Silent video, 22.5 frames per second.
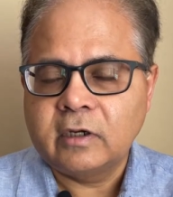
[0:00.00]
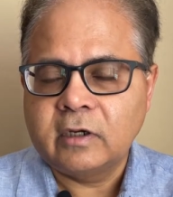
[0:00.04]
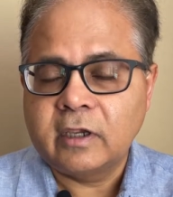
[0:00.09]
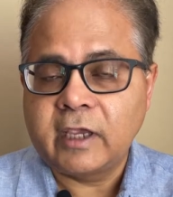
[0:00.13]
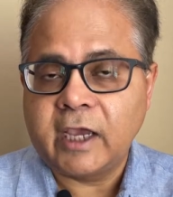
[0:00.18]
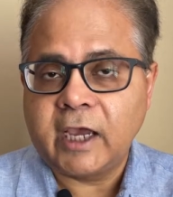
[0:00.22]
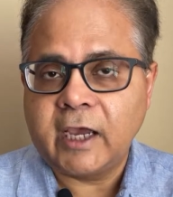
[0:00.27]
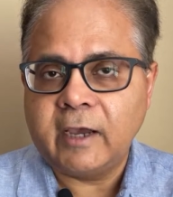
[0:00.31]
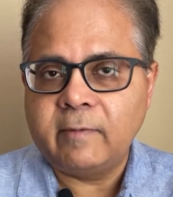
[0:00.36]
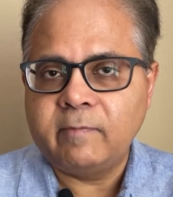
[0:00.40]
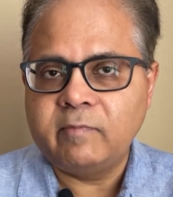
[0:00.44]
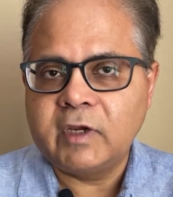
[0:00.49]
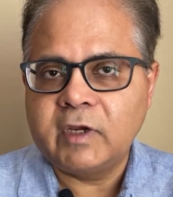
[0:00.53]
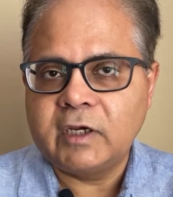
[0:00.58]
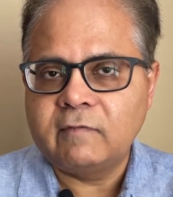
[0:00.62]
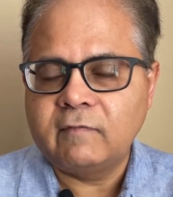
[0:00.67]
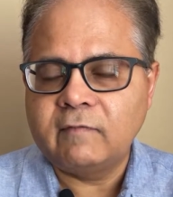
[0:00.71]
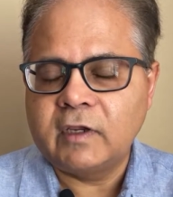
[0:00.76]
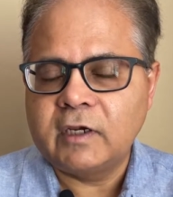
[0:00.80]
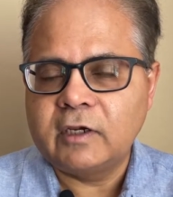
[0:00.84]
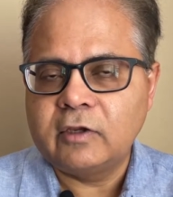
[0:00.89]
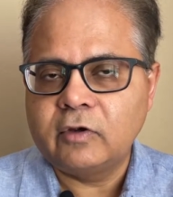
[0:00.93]
gap
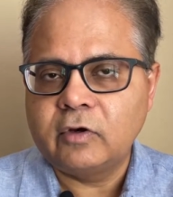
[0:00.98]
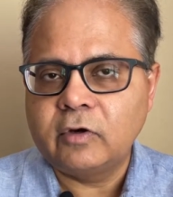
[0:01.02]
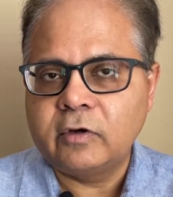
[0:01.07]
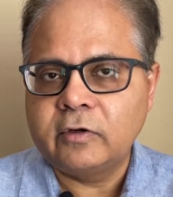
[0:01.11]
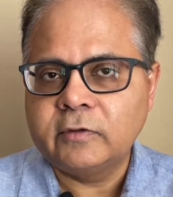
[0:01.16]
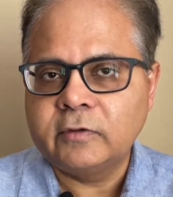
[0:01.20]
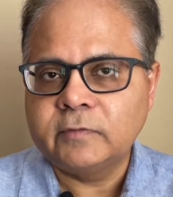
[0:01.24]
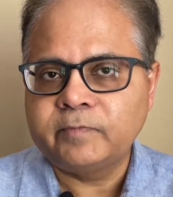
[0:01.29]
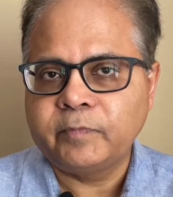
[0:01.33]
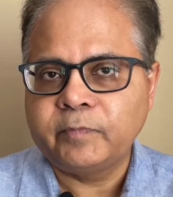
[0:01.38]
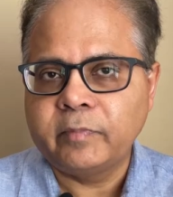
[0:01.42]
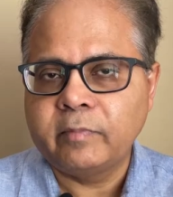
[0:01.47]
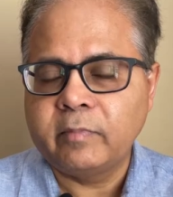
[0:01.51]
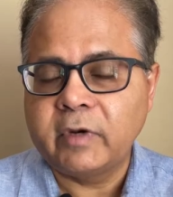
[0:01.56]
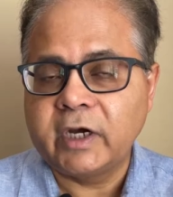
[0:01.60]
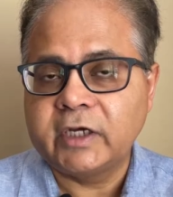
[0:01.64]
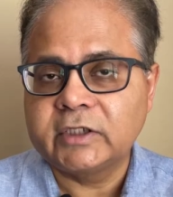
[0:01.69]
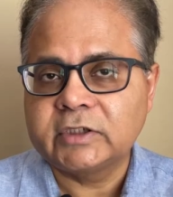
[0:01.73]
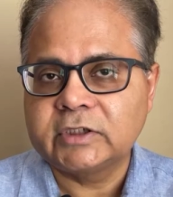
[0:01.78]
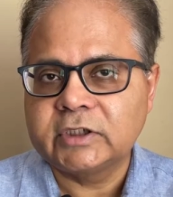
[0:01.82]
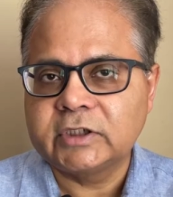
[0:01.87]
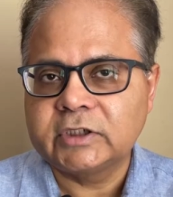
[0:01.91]
between your
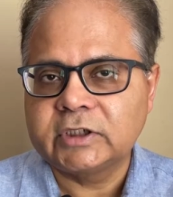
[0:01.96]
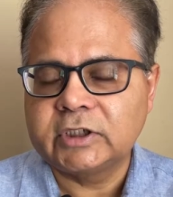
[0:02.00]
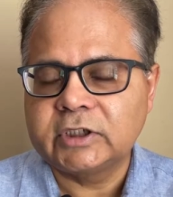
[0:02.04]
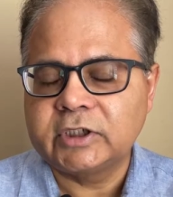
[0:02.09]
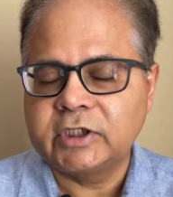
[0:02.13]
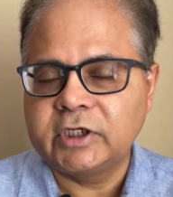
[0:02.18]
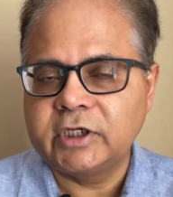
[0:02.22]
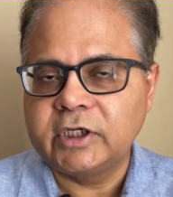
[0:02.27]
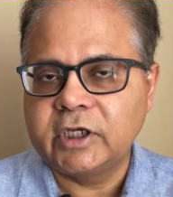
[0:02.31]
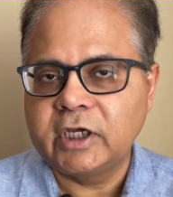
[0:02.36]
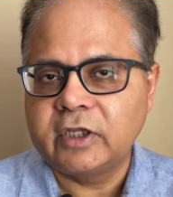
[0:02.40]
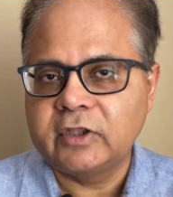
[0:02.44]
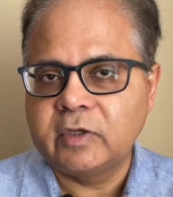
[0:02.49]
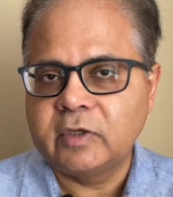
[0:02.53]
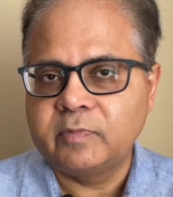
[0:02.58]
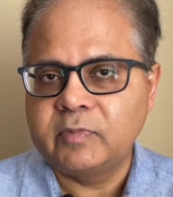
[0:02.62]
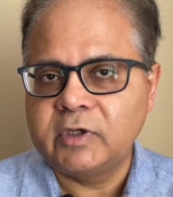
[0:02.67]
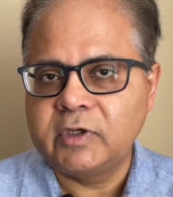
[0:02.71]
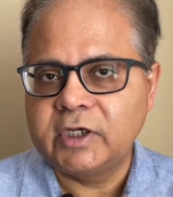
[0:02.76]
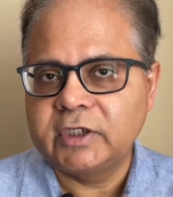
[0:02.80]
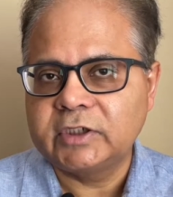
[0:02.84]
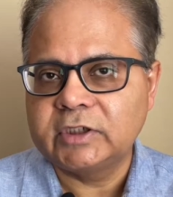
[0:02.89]
master's degree and the
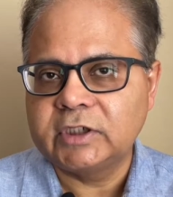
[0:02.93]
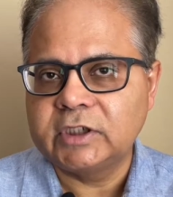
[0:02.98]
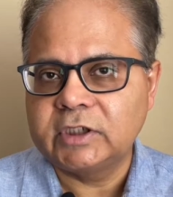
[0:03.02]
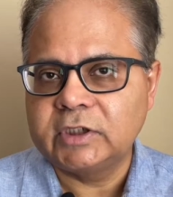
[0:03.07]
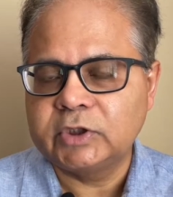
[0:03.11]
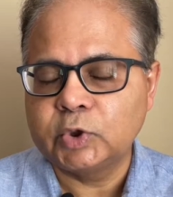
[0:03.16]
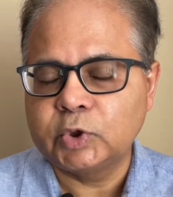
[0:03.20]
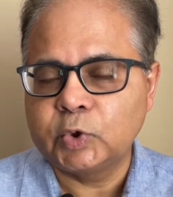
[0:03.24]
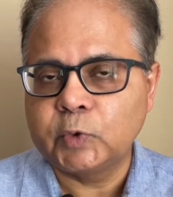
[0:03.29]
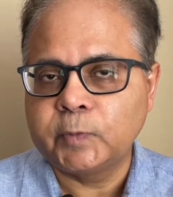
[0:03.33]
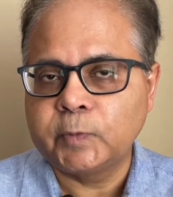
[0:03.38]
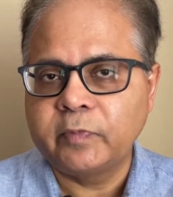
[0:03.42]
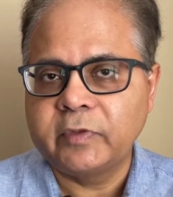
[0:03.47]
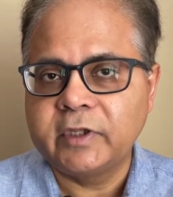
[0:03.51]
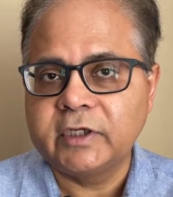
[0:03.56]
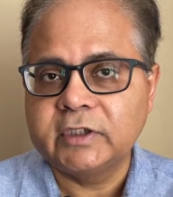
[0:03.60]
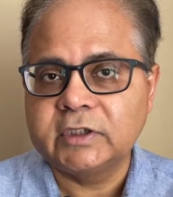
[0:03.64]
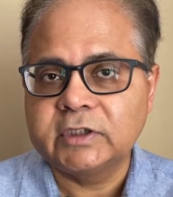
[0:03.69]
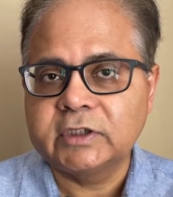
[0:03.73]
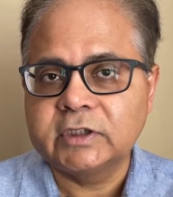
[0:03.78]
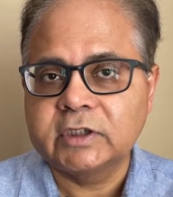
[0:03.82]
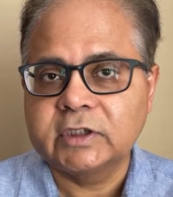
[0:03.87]
PhD. So
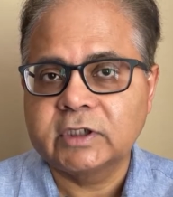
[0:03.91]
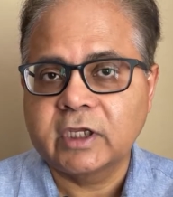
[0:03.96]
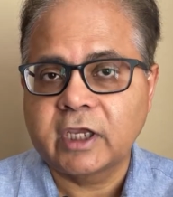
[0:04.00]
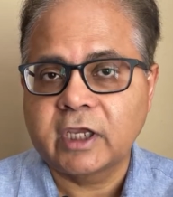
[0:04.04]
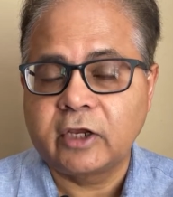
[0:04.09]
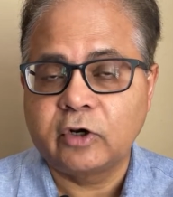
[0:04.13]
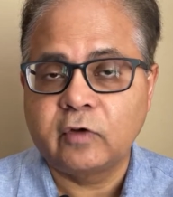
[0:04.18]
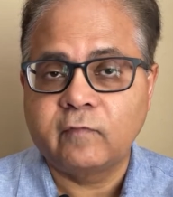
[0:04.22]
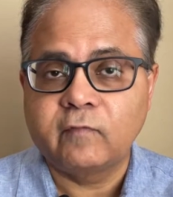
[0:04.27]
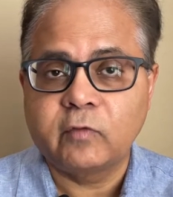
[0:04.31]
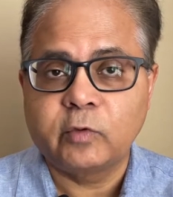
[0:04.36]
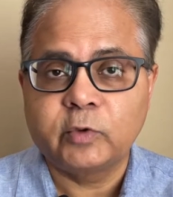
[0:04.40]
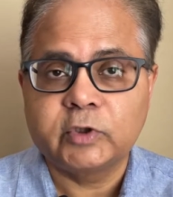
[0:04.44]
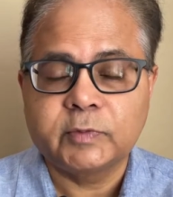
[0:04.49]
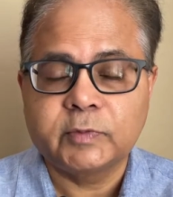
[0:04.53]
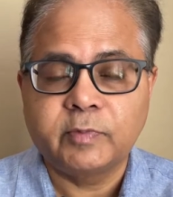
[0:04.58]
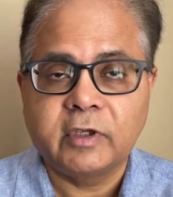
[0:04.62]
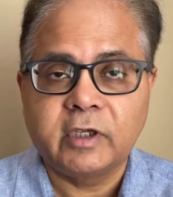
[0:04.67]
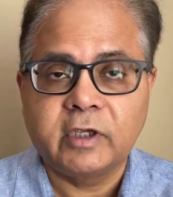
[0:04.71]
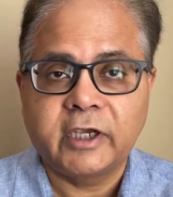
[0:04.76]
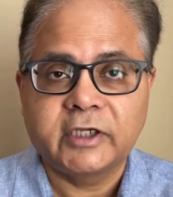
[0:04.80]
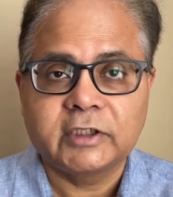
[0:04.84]
this can, of course,
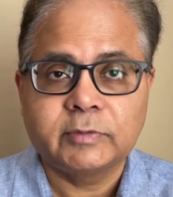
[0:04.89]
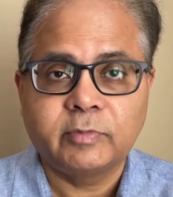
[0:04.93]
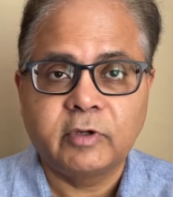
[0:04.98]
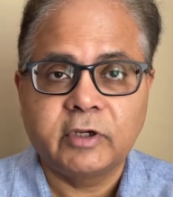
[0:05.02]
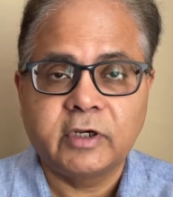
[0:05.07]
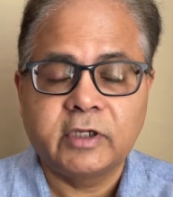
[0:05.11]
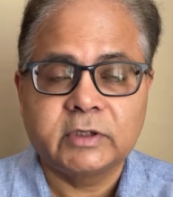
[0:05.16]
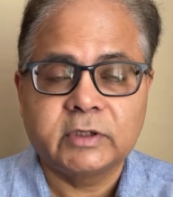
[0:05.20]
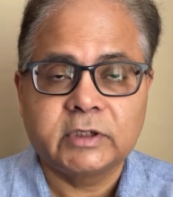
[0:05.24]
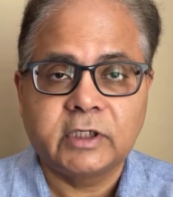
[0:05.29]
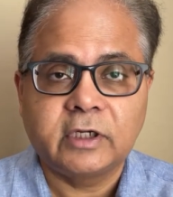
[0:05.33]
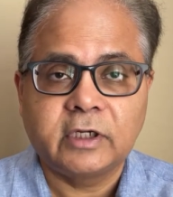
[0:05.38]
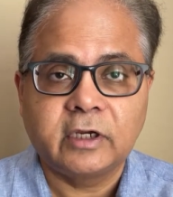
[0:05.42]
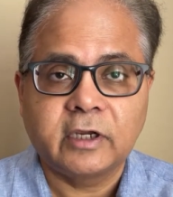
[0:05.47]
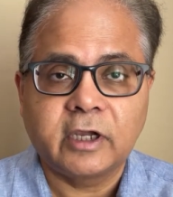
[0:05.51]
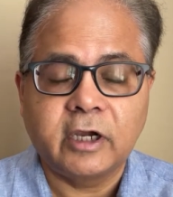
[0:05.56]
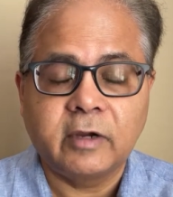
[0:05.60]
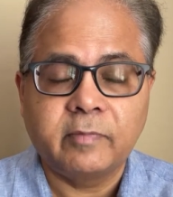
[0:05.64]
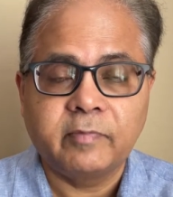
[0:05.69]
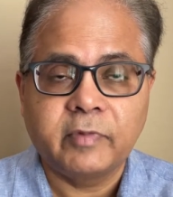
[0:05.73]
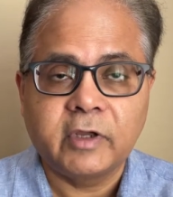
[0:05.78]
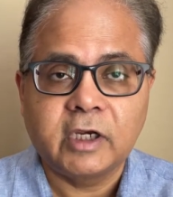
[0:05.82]
be experience in a
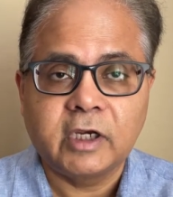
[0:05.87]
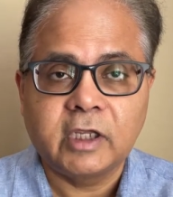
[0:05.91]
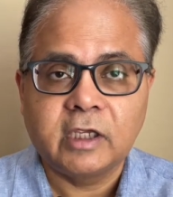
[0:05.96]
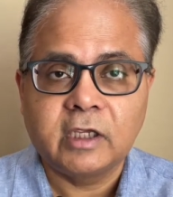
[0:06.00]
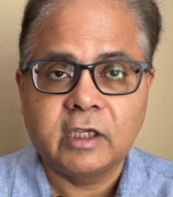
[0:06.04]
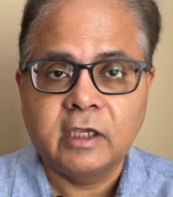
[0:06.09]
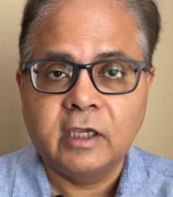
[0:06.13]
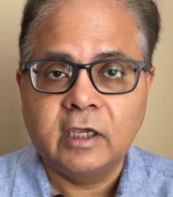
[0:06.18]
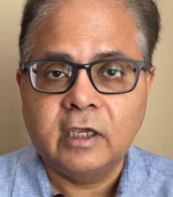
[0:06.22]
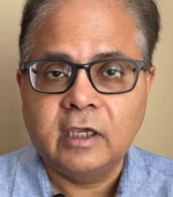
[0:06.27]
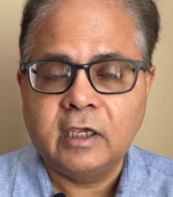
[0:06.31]
company.